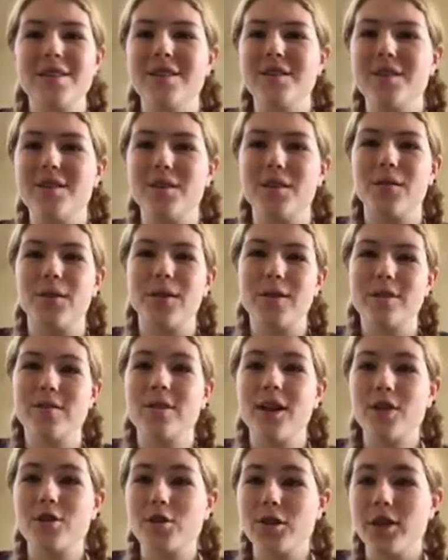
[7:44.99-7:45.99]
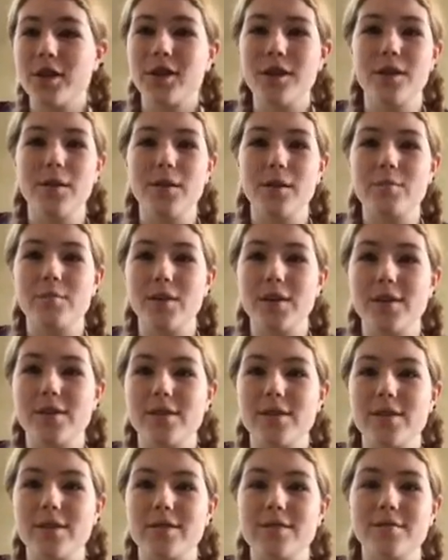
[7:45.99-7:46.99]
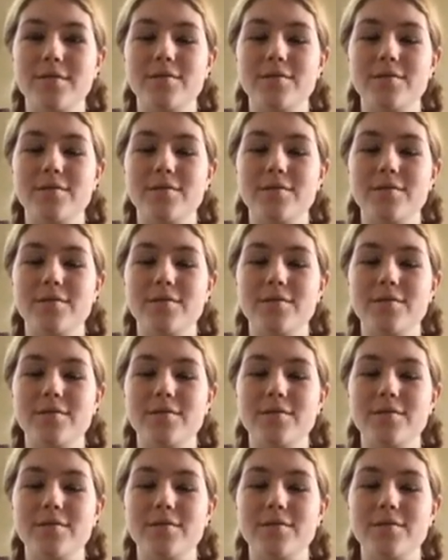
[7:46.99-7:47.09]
So he's not trained to go in places.